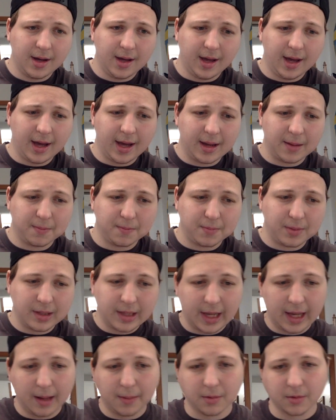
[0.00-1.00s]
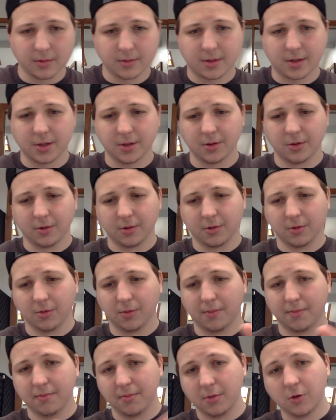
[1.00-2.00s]
and be able to
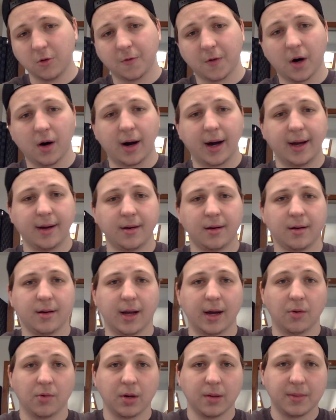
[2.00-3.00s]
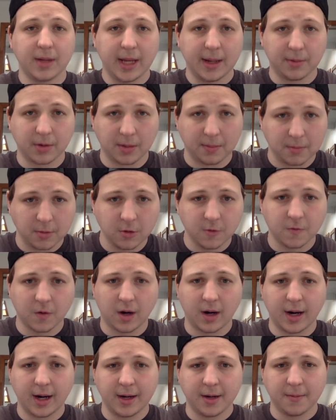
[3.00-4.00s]
move on. I want to be able to move
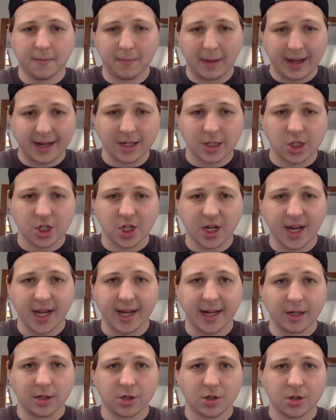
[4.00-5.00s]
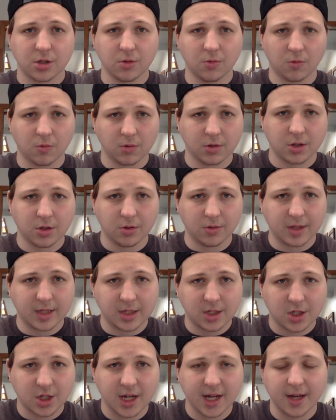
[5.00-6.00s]
on, make a change to
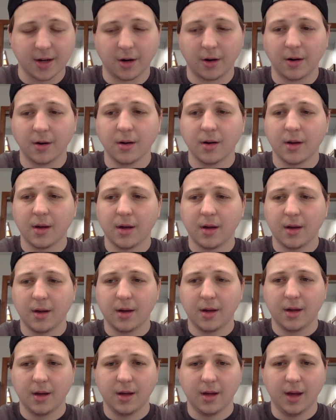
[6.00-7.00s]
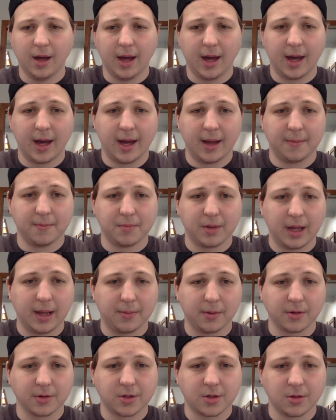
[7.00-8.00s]
this channel, and be
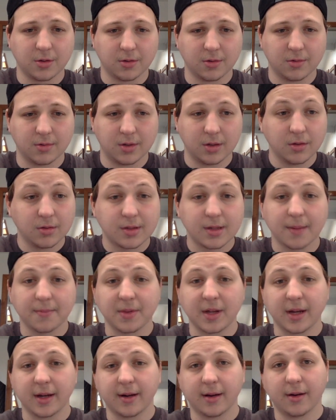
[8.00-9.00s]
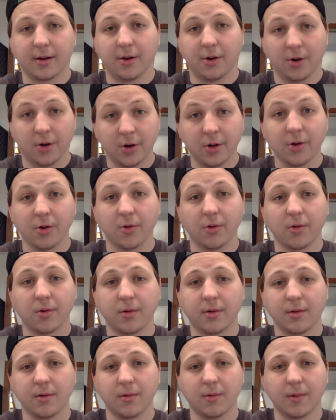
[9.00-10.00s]
able to do something
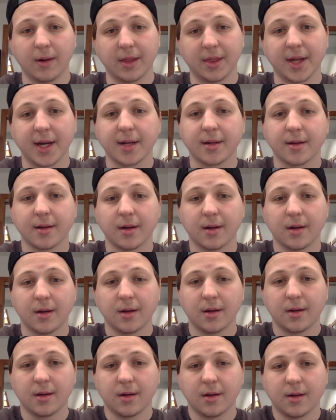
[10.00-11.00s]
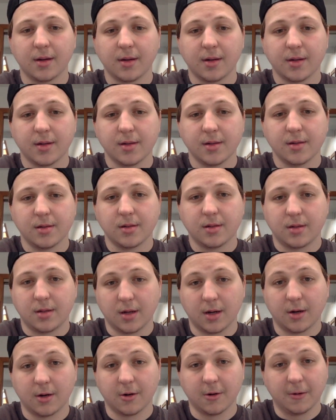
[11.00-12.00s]
new with it.
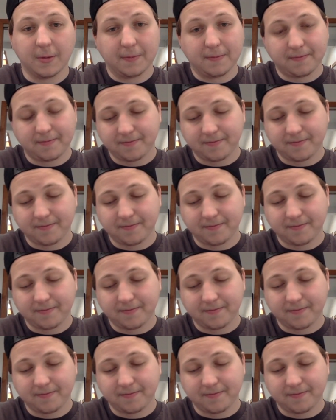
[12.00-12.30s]
So